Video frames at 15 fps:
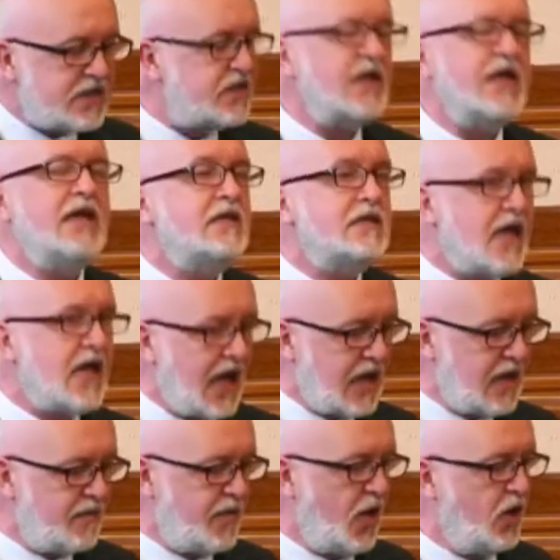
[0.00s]
the entire
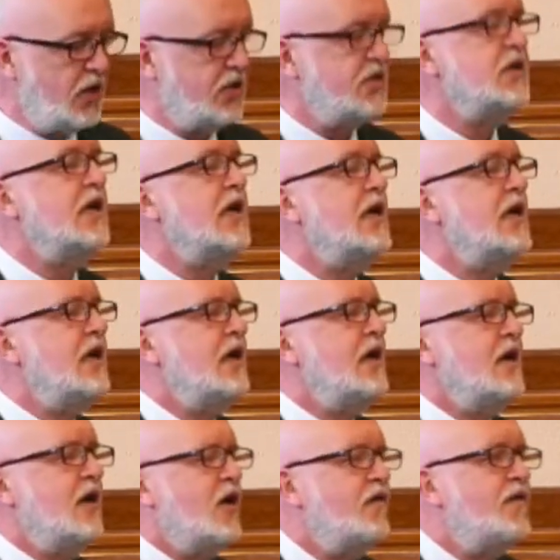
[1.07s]
point
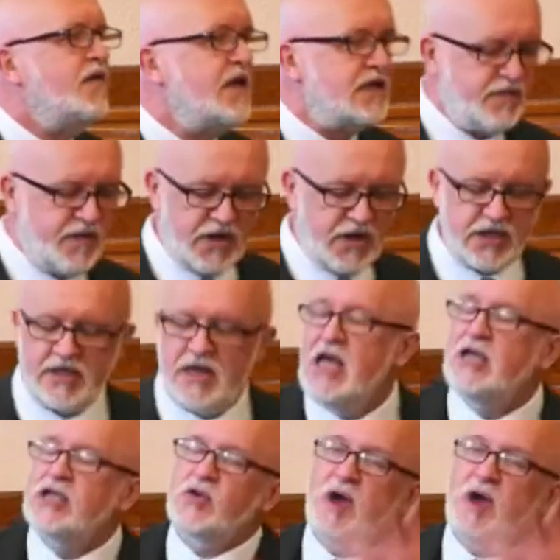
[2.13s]
of this vision. So I'm